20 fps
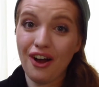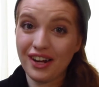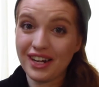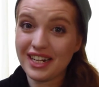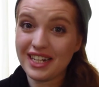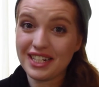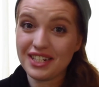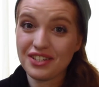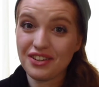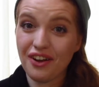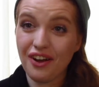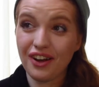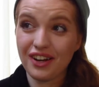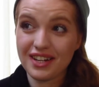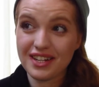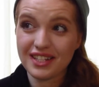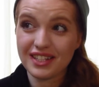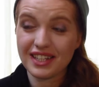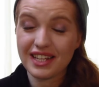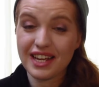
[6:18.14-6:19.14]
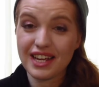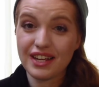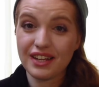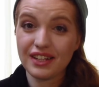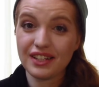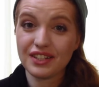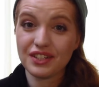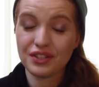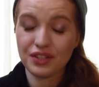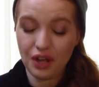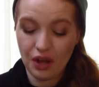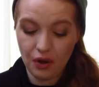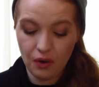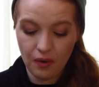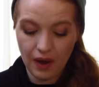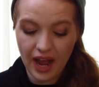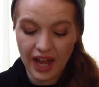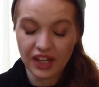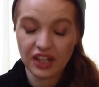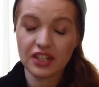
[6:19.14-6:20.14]
on it, honestly.
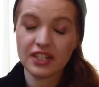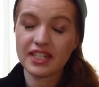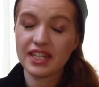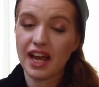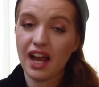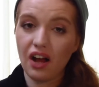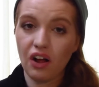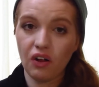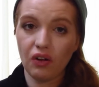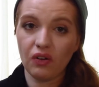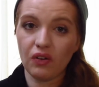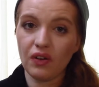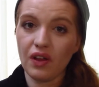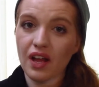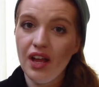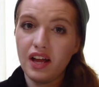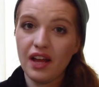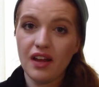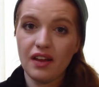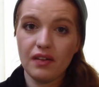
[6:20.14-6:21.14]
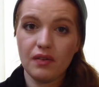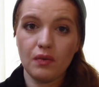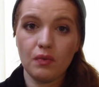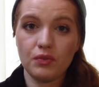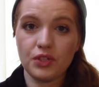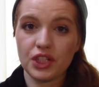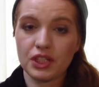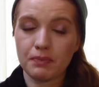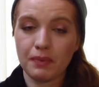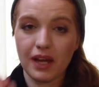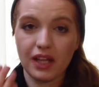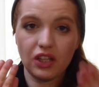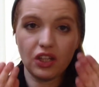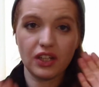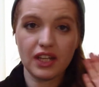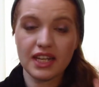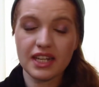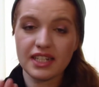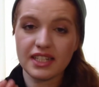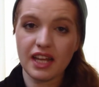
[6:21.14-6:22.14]
So I could tell just by
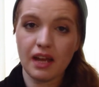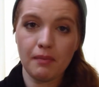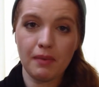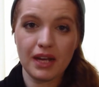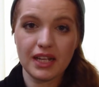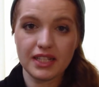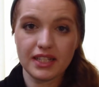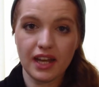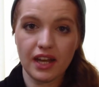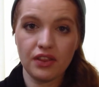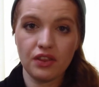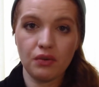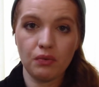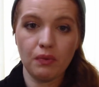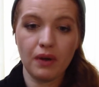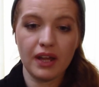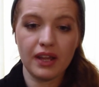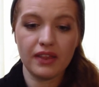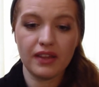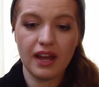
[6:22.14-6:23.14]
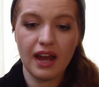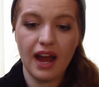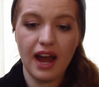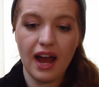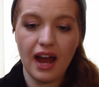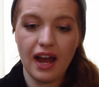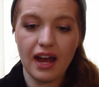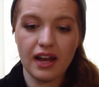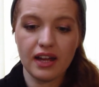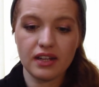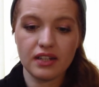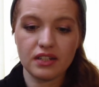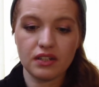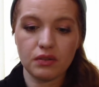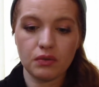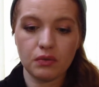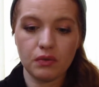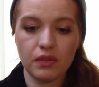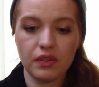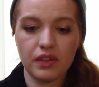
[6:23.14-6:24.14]
looking side by side, the one that had
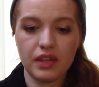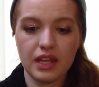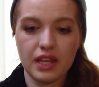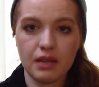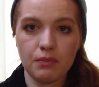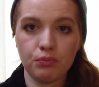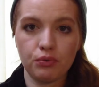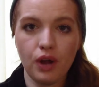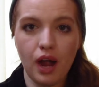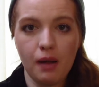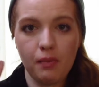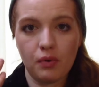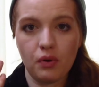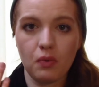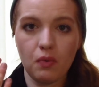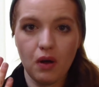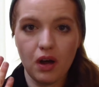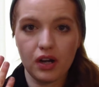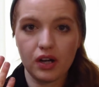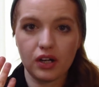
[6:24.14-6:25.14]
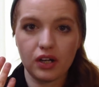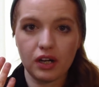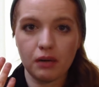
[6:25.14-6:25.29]
the primer water